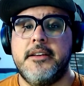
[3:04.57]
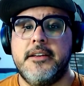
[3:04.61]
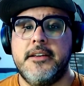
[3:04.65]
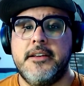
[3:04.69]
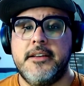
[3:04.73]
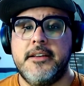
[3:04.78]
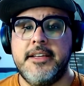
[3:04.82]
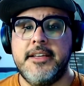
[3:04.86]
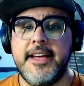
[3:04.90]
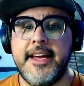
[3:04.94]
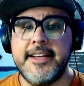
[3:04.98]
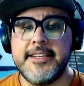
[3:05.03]

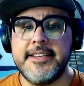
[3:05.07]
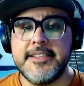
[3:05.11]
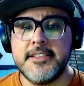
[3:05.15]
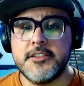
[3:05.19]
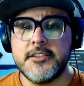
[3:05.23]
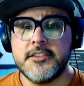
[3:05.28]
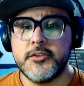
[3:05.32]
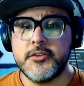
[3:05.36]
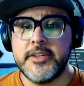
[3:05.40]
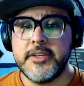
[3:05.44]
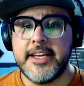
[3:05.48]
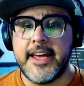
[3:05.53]
The 18th
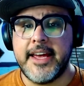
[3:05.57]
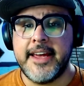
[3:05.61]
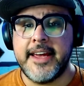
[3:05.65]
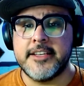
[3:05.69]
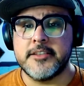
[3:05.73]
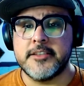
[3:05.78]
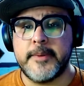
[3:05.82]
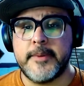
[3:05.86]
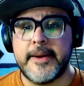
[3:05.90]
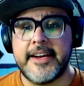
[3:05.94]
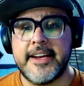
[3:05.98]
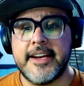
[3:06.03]
Street Gang
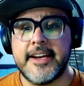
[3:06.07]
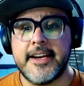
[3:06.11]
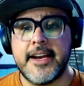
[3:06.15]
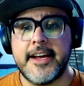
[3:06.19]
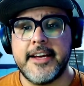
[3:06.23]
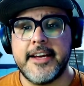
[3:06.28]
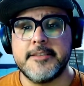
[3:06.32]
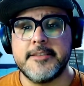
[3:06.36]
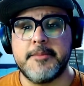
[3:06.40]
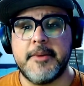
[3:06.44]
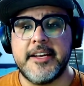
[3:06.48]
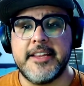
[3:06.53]
is
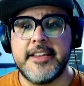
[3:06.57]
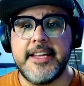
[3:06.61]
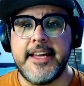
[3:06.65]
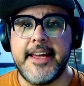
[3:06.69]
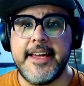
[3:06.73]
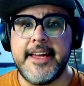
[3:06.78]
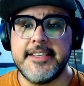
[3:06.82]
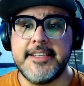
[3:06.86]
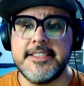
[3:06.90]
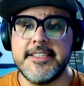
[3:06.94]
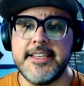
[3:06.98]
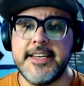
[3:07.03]
recognized by the
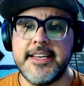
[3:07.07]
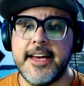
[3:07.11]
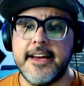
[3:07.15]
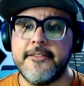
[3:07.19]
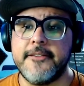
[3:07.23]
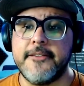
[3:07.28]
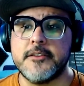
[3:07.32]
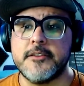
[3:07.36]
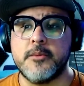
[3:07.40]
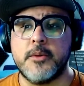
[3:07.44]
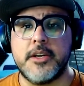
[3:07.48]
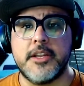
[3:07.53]
ATF
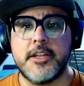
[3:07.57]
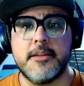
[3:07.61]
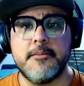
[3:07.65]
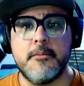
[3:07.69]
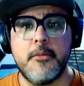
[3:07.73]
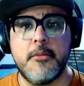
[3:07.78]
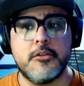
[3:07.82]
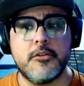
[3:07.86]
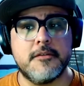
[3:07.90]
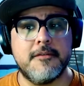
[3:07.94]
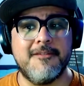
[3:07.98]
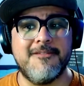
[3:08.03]
as one of the
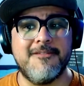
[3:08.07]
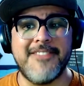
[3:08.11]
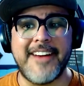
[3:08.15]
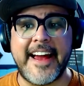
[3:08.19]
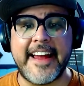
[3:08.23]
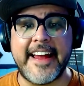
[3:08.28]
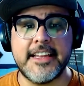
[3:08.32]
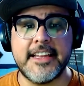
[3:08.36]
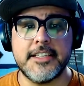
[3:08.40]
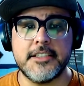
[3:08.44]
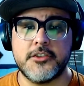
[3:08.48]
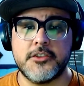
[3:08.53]
most
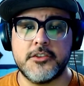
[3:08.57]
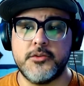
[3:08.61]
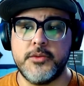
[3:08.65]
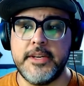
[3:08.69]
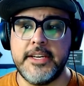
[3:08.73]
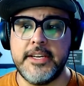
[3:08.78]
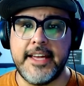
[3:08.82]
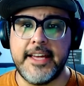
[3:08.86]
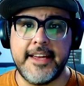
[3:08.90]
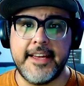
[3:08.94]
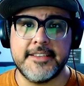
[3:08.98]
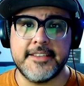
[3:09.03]
violent street
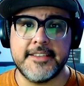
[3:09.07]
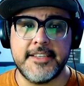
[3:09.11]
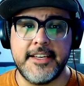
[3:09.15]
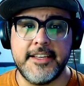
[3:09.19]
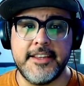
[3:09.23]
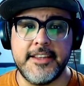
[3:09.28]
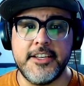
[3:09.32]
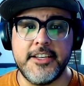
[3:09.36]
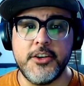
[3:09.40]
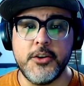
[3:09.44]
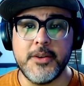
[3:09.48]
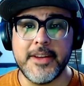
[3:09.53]
gangs in
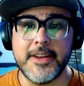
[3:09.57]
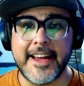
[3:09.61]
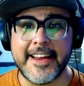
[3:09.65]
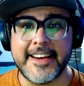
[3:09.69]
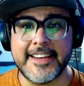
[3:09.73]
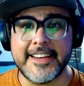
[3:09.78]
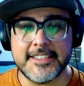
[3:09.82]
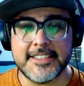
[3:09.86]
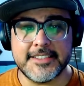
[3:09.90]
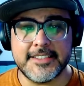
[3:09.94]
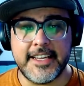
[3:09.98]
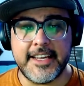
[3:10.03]
the
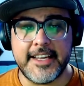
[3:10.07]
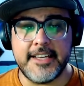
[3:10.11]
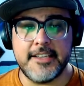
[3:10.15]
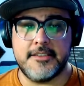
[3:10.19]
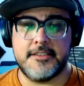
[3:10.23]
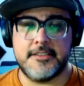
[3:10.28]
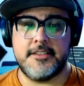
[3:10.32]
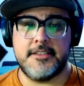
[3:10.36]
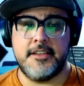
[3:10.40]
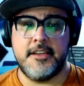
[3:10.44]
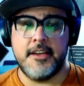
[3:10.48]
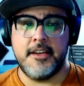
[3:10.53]
United
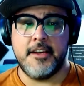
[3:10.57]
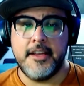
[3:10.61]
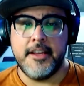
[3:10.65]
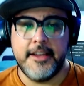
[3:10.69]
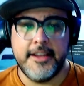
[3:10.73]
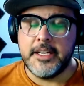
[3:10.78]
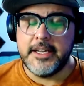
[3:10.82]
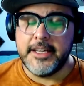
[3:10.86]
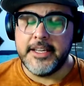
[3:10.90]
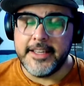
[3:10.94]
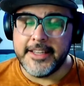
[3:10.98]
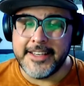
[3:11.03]
States.
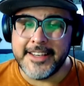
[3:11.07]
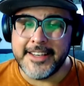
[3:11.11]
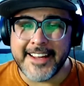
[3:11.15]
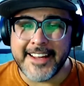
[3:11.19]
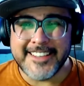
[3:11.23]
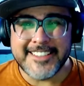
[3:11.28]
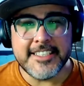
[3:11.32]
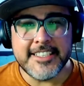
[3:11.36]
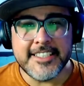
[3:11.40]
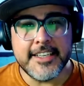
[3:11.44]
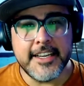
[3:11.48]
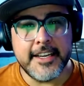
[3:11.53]
In
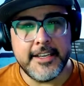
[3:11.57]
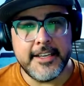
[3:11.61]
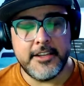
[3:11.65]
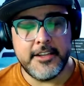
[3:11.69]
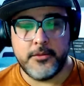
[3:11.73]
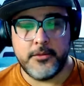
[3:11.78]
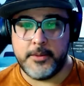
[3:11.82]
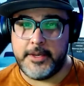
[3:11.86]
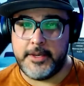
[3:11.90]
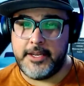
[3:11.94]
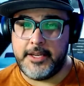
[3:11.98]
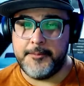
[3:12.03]

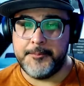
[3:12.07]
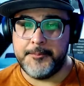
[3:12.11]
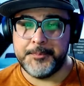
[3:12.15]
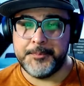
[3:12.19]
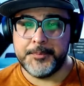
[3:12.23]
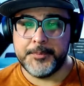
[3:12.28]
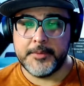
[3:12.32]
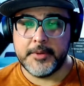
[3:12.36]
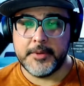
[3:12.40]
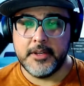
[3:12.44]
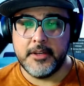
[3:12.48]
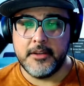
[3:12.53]
1993,
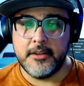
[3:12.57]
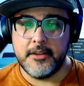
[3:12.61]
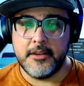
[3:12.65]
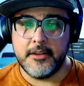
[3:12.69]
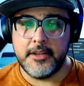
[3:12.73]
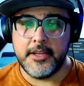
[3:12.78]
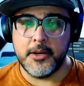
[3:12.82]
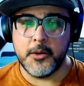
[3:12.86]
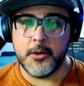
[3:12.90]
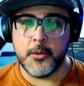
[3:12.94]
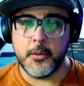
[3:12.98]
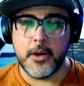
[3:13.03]

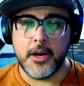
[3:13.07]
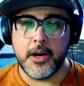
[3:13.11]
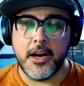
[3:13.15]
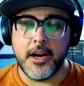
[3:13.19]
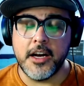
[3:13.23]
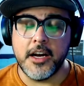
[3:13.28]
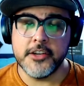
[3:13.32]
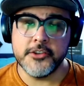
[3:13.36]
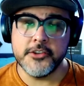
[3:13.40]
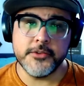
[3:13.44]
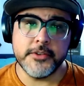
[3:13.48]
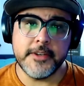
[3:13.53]
there were
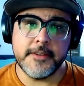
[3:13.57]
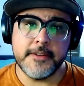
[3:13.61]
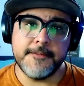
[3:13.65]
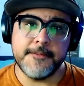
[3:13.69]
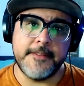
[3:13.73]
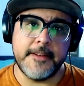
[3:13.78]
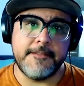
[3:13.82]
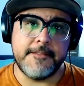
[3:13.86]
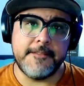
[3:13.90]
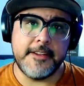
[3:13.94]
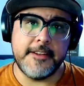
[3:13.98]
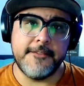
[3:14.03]

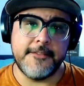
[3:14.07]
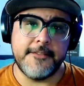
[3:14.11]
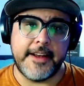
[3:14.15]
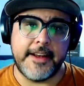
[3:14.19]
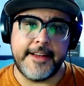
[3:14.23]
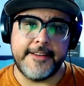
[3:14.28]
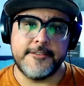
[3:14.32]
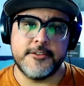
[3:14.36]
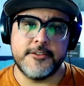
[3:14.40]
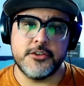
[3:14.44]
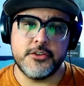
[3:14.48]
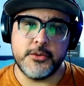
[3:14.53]

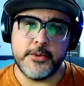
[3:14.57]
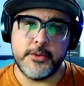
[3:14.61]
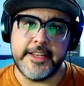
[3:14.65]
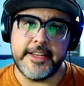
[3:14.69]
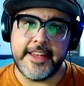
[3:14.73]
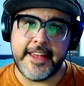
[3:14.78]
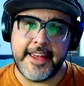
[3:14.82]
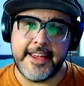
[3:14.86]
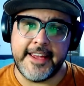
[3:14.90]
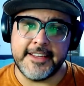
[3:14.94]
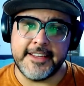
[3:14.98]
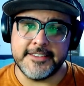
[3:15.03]
155 street
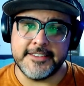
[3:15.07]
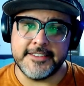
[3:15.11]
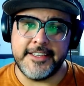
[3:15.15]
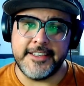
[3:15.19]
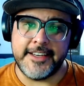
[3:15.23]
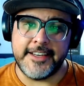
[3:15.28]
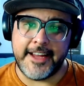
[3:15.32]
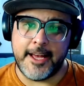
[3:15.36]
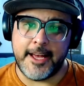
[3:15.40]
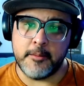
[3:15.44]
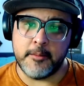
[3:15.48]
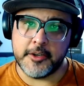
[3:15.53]
gangs in
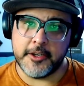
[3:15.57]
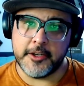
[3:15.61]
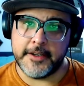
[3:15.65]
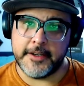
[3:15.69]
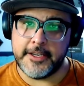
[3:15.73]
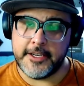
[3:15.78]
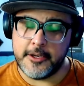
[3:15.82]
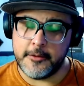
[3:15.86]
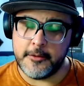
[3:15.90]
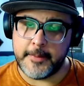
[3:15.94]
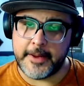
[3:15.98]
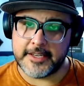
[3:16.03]

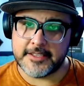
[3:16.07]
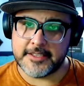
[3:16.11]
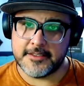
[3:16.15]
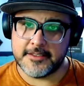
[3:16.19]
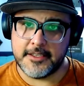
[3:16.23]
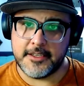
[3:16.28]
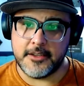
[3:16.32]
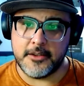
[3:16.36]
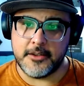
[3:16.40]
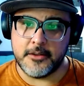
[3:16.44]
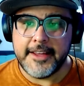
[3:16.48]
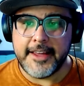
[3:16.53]
Albuquerque, New
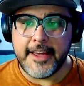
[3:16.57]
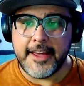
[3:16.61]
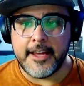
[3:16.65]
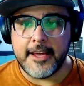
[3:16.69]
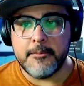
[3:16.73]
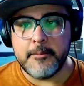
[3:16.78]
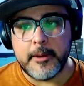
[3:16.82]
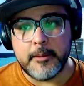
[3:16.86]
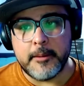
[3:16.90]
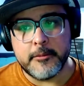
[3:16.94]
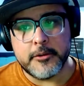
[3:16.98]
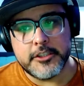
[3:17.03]
Mexico. Gang
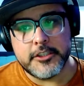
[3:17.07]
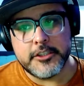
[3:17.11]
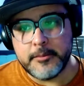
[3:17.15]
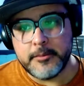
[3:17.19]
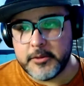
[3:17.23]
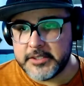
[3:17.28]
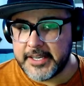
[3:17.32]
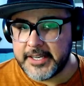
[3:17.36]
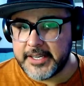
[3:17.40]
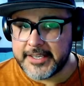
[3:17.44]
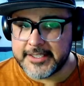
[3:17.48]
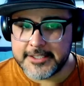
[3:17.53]
membership
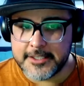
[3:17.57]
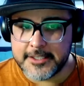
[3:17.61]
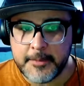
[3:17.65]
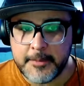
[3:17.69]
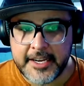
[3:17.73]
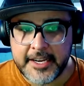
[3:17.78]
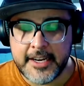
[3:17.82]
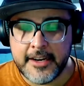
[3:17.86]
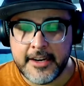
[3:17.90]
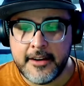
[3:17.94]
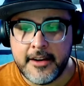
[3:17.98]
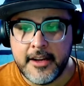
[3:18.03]
was
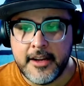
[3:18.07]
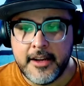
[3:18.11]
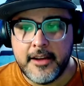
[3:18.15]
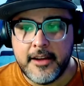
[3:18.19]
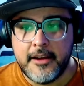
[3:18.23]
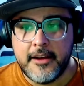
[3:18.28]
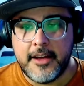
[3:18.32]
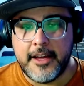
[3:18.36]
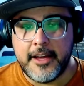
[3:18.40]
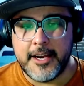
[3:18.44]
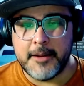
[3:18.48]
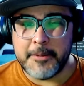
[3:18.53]
estimated
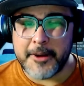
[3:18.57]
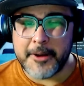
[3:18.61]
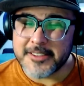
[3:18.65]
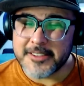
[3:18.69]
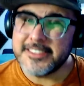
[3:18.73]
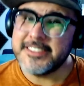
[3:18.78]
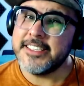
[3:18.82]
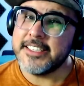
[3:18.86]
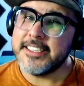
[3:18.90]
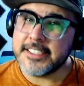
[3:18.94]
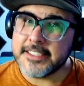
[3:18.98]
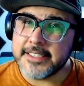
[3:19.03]
at about
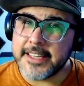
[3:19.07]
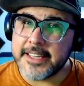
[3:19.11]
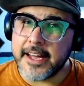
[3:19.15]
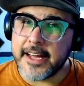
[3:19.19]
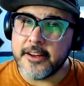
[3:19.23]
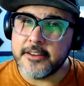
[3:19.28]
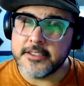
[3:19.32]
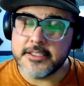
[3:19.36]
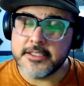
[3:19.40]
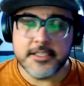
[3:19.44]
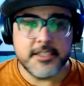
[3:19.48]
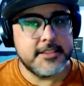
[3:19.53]

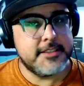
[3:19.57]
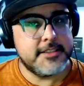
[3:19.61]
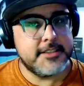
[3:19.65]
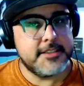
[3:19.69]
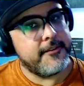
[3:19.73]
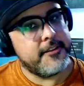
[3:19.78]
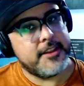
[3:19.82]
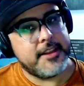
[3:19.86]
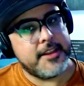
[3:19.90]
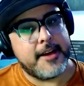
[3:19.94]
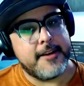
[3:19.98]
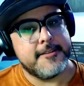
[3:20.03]
6,000 to
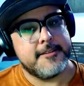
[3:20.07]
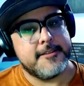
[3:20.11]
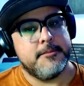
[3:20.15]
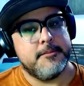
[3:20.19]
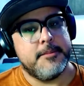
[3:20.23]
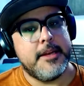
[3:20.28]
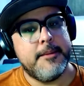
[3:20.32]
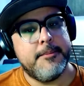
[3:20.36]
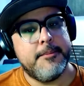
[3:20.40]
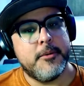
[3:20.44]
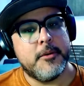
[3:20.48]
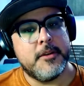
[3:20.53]
7,000
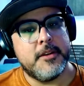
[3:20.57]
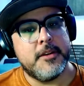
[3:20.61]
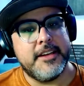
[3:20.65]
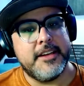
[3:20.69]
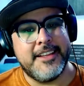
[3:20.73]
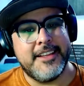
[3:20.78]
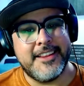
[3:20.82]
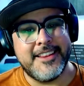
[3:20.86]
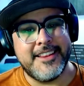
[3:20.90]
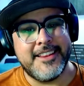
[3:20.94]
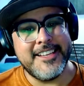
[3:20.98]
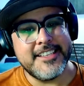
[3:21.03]
people
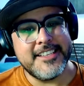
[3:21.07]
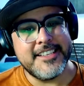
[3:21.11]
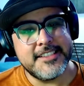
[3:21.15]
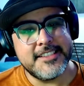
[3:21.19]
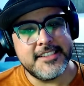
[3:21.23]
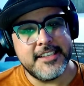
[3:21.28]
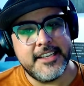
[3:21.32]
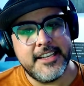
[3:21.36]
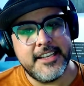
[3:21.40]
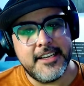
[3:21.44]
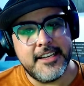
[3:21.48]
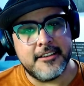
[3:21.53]
in this
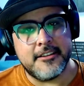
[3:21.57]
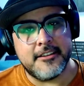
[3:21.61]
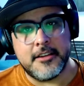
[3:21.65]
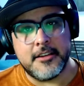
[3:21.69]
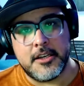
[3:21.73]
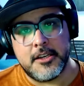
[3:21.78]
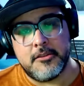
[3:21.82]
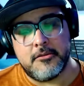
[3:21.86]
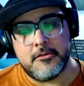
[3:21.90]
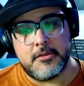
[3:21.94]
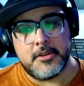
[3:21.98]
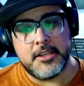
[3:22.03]
city
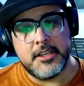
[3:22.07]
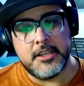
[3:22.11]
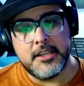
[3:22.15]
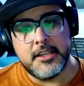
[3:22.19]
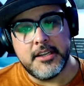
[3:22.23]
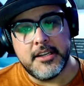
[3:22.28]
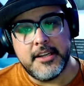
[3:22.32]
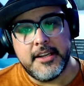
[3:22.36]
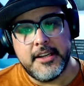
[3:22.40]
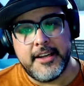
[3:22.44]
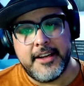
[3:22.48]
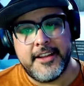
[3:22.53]
alone,
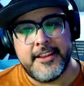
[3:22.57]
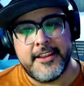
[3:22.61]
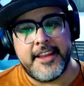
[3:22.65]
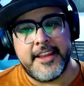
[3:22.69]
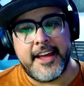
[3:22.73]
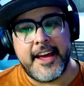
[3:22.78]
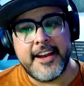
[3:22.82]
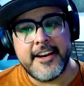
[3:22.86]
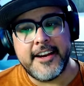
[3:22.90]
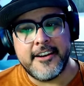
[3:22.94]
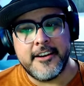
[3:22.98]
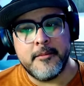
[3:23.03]
and
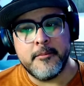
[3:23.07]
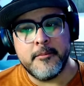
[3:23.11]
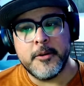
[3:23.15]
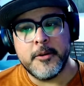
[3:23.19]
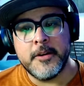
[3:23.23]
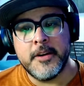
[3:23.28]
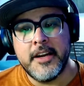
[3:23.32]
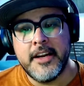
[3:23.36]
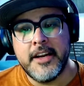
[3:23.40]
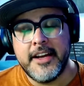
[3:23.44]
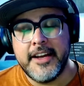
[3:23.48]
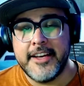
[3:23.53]
that number
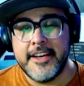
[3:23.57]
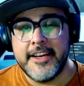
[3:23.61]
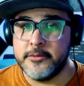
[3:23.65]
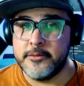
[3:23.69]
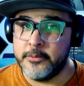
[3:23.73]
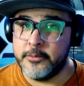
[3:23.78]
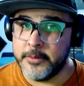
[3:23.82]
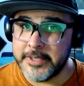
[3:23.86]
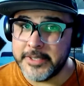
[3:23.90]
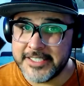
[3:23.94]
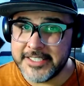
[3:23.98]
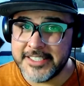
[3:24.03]
has
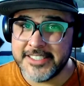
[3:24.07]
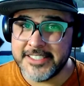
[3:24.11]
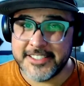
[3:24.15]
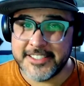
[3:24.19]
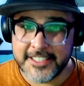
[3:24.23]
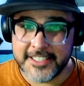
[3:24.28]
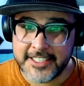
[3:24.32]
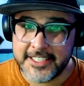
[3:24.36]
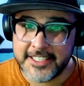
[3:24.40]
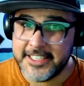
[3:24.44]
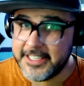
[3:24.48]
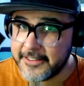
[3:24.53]
risen
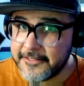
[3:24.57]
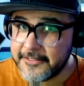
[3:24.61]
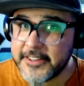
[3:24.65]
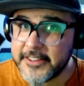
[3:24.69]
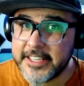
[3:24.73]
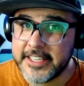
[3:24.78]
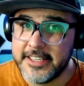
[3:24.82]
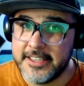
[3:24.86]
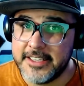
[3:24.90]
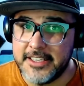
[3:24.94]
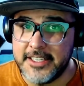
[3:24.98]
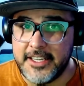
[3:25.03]

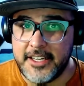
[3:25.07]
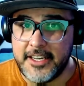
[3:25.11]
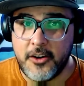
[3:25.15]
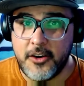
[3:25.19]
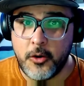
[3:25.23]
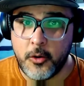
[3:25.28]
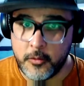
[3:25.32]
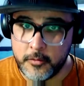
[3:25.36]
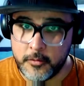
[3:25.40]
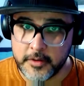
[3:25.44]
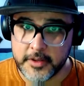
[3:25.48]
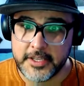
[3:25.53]
significantly
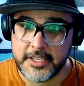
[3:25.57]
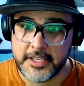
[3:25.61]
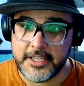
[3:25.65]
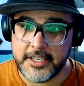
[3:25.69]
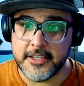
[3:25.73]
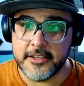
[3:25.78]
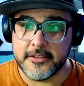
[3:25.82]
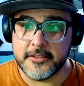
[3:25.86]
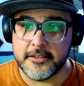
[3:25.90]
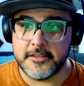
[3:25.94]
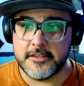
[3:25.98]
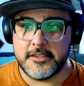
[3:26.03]
over the
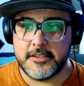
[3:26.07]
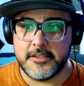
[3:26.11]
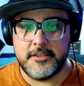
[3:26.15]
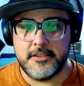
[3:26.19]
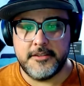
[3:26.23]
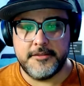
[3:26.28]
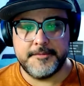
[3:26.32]
years.